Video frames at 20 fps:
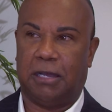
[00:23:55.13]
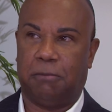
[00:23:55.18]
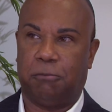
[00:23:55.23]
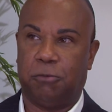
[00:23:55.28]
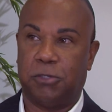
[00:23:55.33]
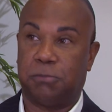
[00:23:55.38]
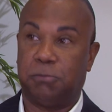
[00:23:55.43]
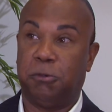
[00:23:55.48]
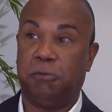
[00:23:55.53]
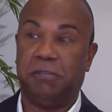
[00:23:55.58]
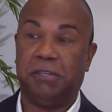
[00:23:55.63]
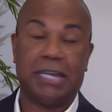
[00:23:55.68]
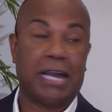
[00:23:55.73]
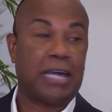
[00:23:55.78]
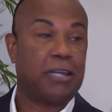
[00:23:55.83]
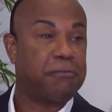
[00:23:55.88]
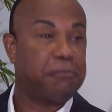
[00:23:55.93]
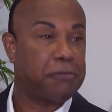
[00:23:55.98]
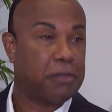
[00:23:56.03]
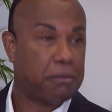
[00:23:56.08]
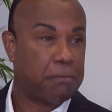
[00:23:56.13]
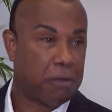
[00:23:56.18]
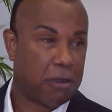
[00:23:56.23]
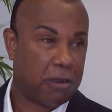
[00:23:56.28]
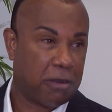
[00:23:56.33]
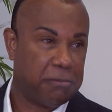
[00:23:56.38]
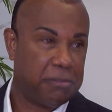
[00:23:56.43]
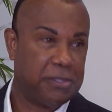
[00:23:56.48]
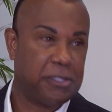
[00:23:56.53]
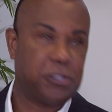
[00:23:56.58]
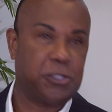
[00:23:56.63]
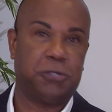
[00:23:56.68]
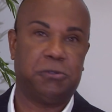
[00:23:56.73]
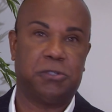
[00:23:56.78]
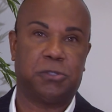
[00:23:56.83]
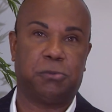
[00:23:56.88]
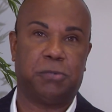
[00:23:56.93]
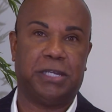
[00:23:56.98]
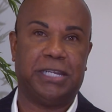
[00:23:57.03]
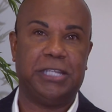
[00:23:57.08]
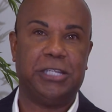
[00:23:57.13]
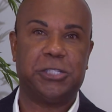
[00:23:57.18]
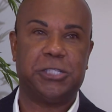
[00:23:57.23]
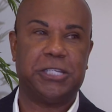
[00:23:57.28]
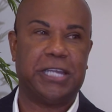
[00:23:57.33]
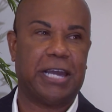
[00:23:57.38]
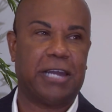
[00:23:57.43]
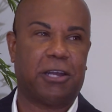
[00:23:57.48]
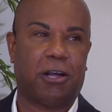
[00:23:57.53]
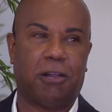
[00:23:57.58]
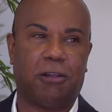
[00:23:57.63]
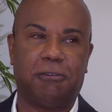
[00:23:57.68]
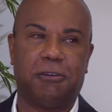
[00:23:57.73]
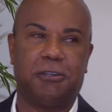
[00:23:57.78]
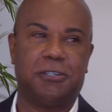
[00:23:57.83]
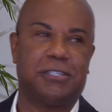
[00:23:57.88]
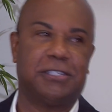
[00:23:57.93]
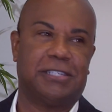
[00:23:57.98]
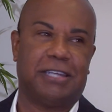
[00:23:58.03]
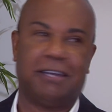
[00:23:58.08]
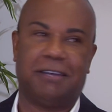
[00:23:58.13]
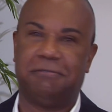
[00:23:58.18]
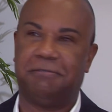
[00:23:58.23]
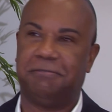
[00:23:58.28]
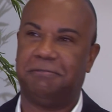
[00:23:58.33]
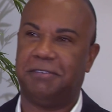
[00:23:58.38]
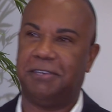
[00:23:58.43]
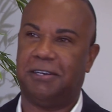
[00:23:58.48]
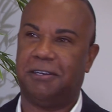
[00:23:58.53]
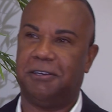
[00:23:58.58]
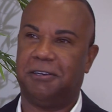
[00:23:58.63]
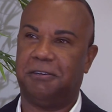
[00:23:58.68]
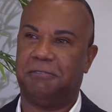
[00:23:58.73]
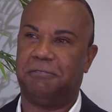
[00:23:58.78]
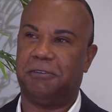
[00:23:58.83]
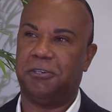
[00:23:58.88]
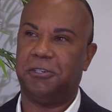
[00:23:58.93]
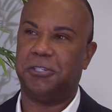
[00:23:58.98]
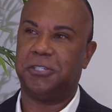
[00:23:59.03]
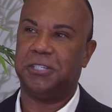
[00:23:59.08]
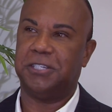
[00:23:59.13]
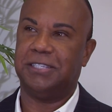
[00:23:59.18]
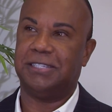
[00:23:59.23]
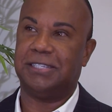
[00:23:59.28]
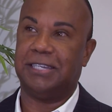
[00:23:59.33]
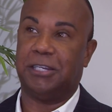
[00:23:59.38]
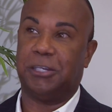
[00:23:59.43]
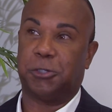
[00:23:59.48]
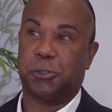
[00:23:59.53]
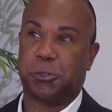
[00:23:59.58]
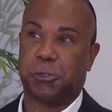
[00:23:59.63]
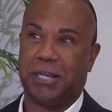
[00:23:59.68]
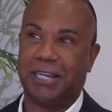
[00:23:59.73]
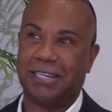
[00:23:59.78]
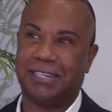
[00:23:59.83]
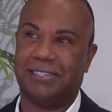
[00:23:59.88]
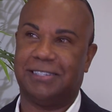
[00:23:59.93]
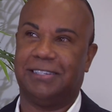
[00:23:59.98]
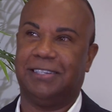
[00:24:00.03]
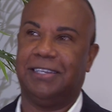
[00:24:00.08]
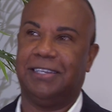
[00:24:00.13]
was moving out of the apartment that she was renting. She had all of her stuff, her furnishings, in a truck.